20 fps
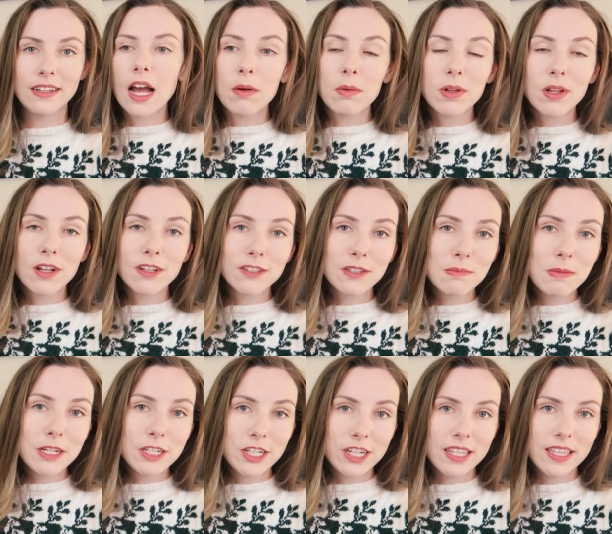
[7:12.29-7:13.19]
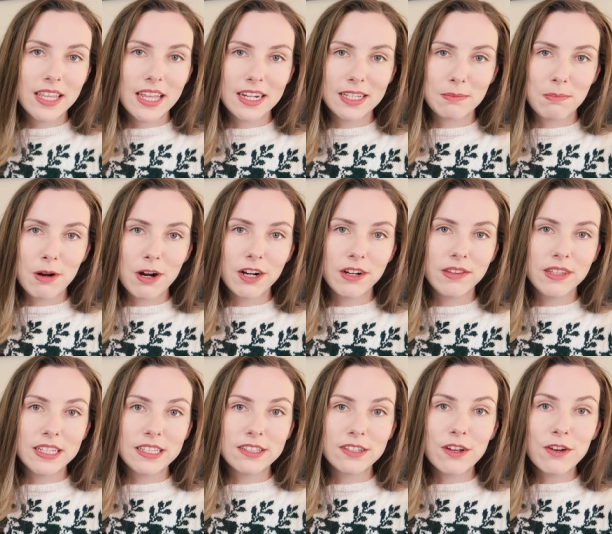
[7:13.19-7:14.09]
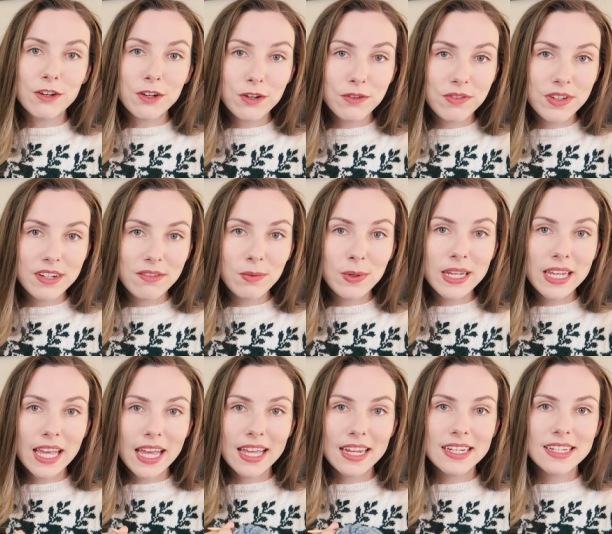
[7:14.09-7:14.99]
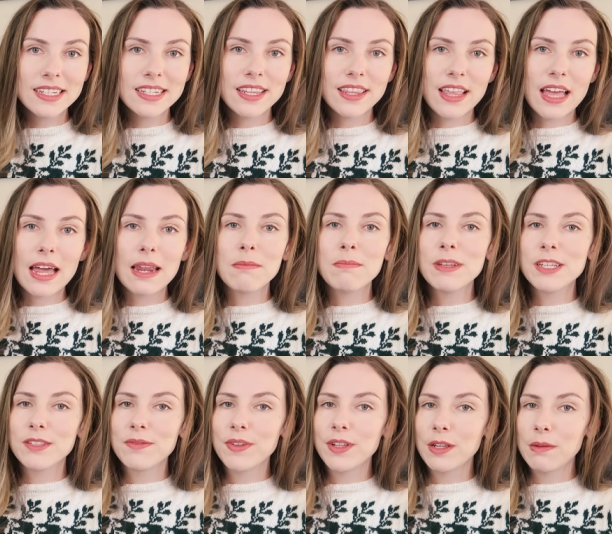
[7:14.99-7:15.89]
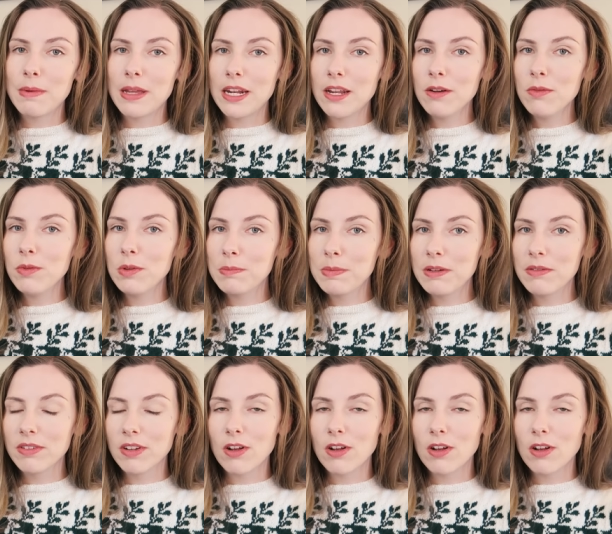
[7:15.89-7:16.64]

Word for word: I will also mention that as part of this CocoVid weekend that Miss Filomena will be